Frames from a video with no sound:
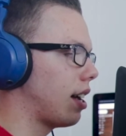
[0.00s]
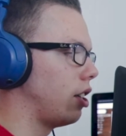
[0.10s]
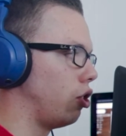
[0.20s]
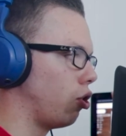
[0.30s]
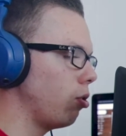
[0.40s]

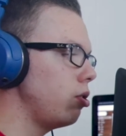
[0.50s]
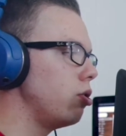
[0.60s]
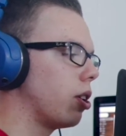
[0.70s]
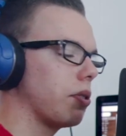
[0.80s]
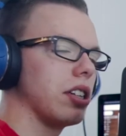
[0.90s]
that don't
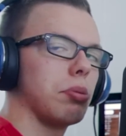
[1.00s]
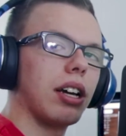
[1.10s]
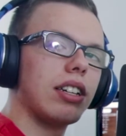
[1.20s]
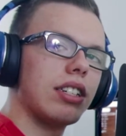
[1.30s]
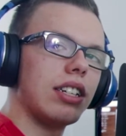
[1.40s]
do jump cuts
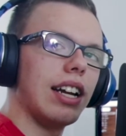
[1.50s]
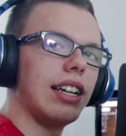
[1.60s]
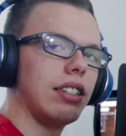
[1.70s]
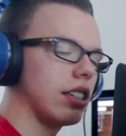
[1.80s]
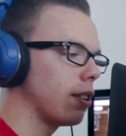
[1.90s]
because
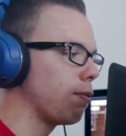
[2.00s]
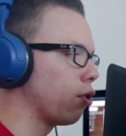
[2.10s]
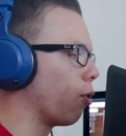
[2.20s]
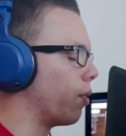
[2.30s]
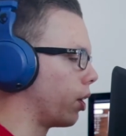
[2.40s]
it doesn't
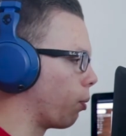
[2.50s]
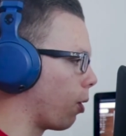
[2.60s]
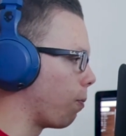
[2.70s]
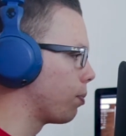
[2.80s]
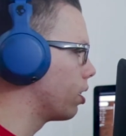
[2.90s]
flow very
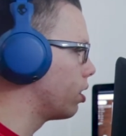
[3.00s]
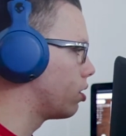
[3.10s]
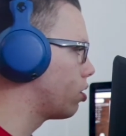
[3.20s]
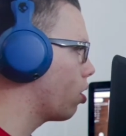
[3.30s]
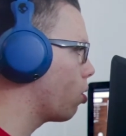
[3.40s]
well.
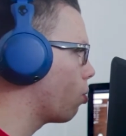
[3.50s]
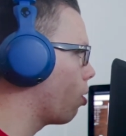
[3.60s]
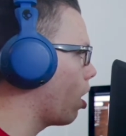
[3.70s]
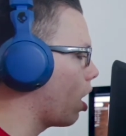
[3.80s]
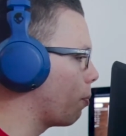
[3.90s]

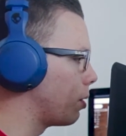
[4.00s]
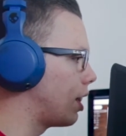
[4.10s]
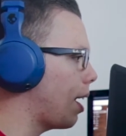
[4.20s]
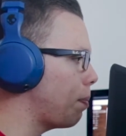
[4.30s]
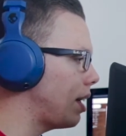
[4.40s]
So
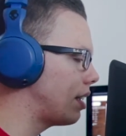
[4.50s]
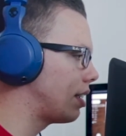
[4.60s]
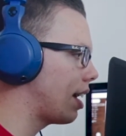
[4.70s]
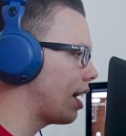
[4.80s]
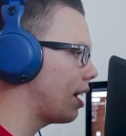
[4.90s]
with that being
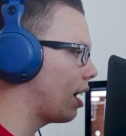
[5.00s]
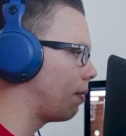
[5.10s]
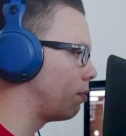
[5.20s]
said,